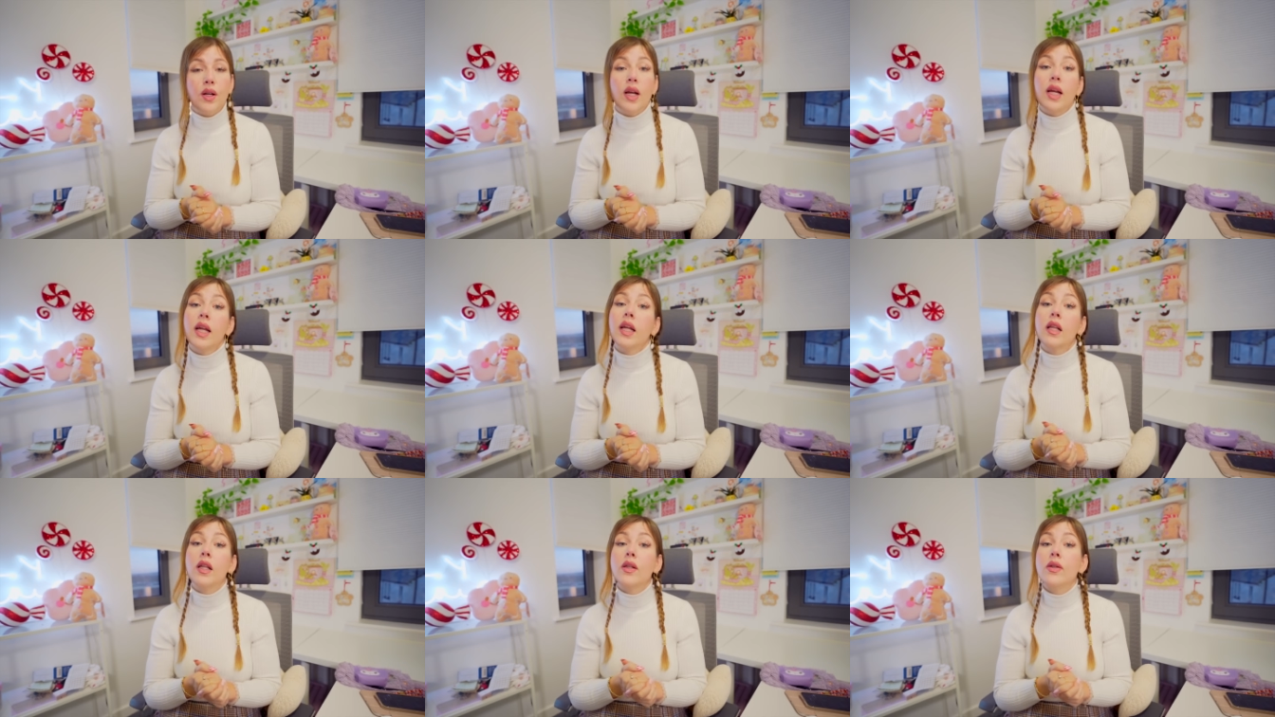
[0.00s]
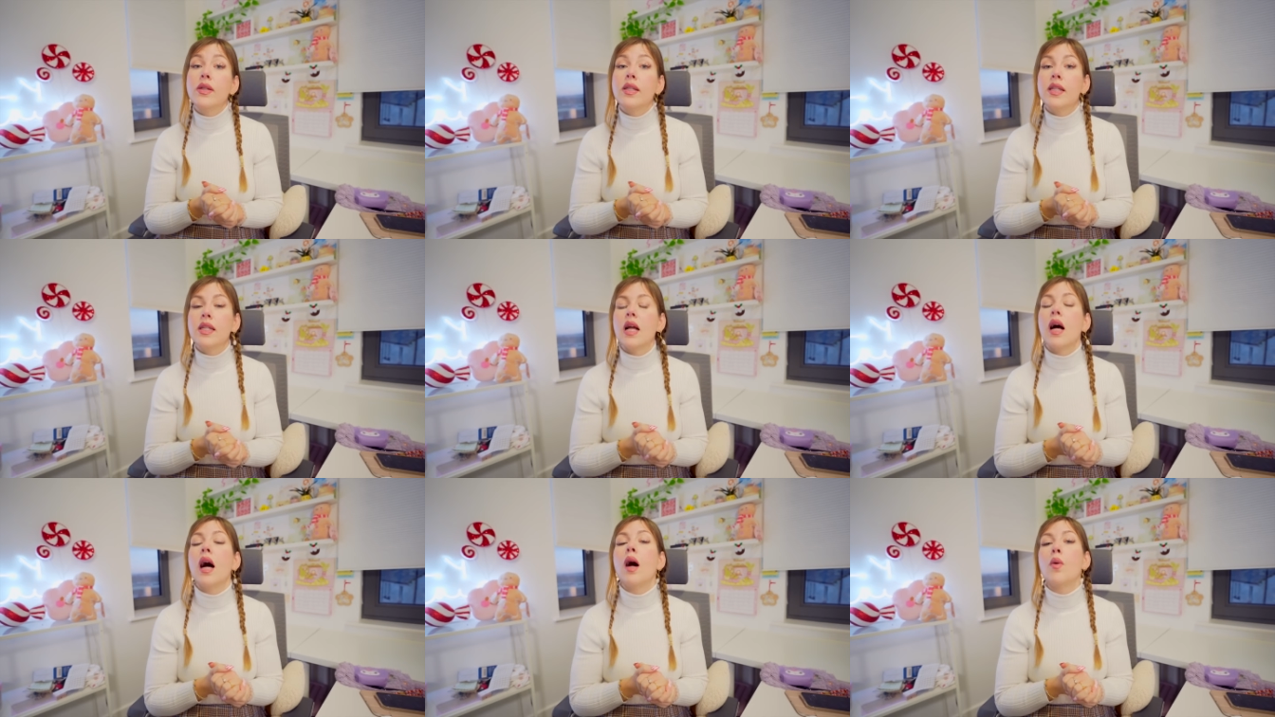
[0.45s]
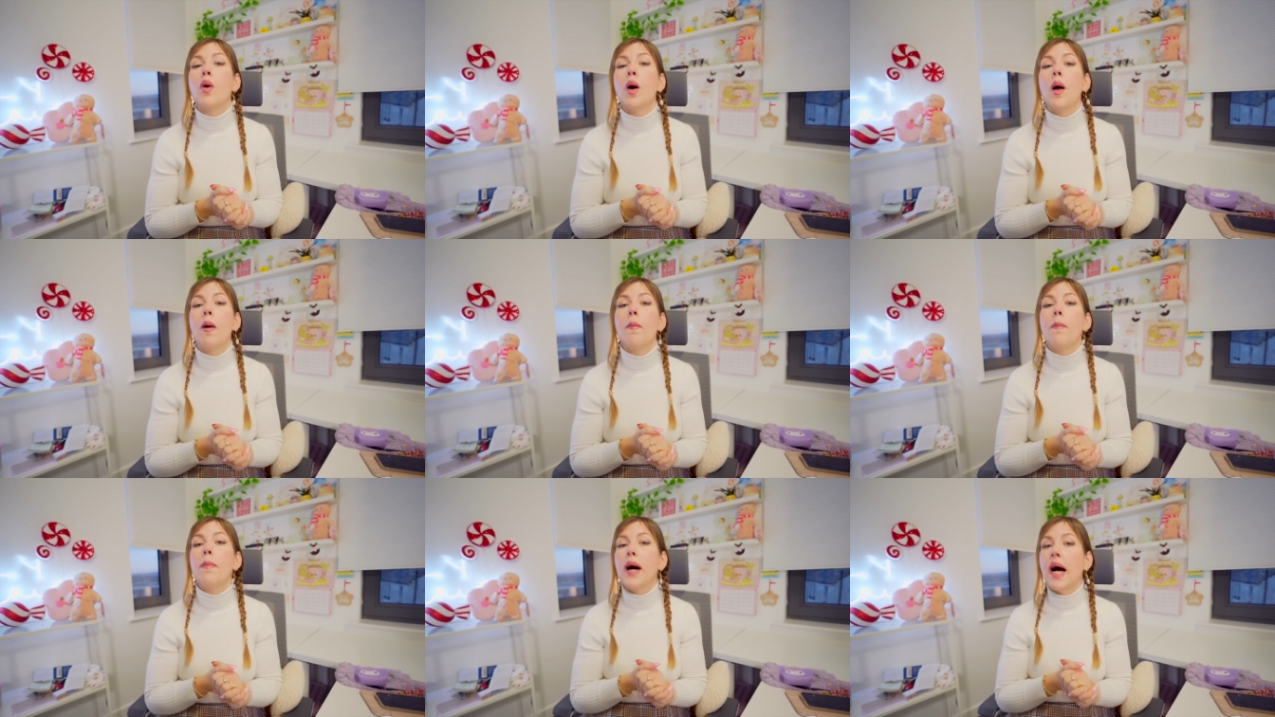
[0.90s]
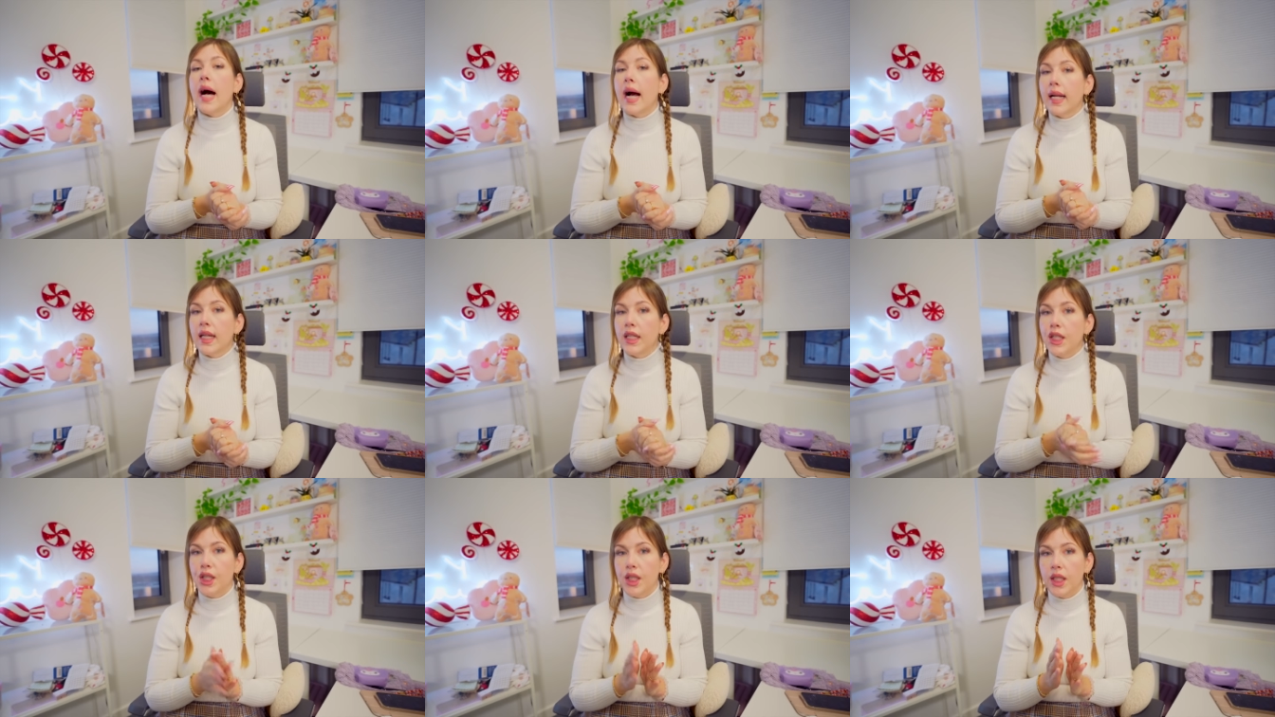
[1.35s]
including our
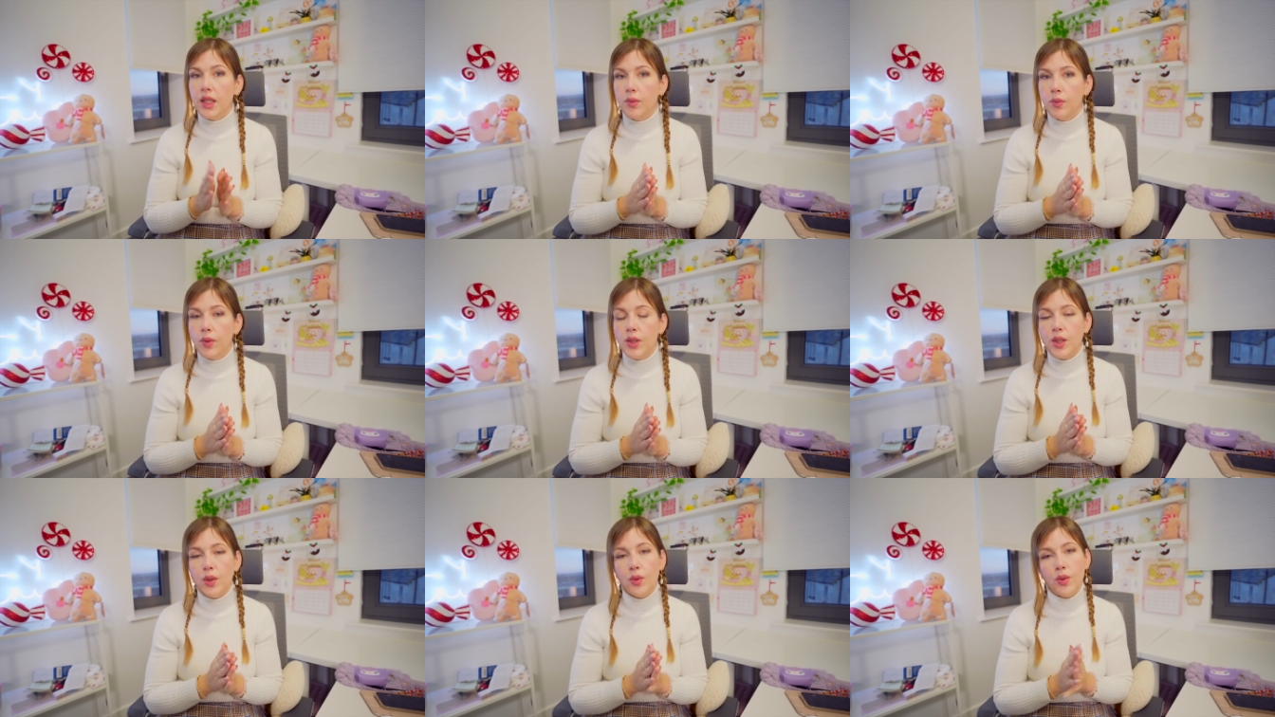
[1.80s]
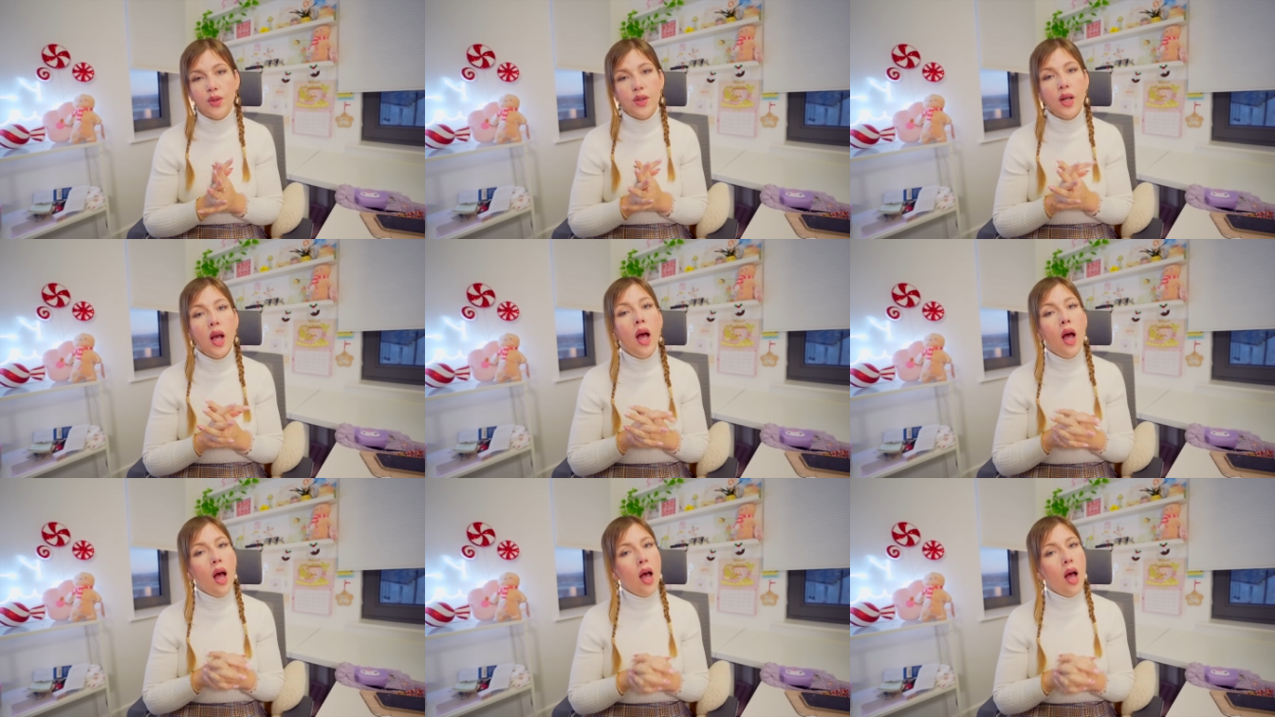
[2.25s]
packaging, which was